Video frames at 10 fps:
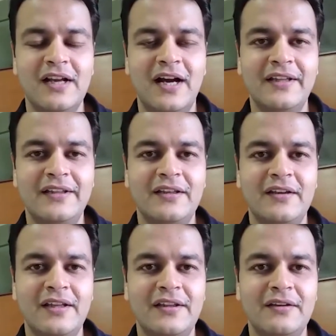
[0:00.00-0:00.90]
I think
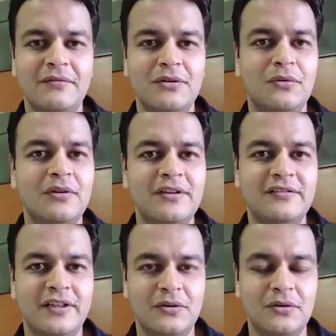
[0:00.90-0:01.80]
with all these
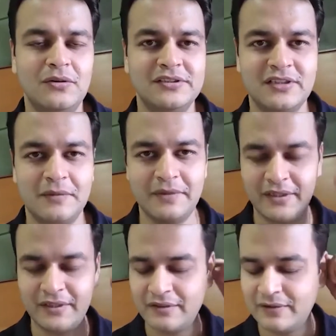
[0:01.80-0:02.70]
technologies coming
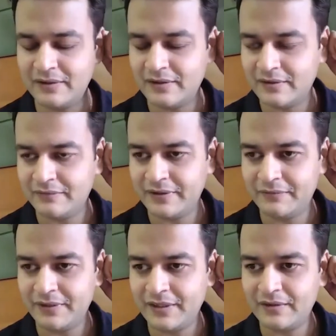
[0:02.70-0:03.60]
in, where
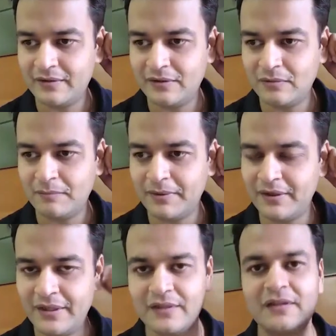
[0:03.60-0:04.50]
we can
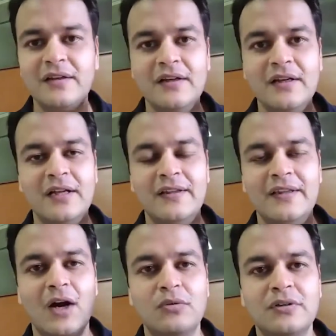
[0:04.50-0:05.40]
predict
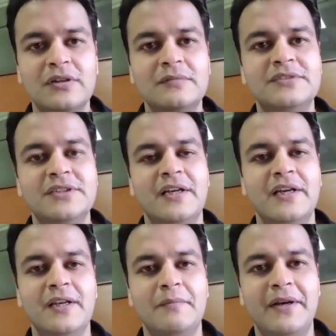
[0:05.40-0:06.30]
the outcomes in
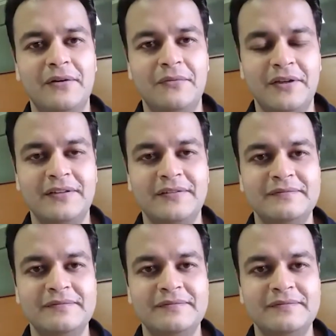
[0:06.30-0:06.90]
a better way.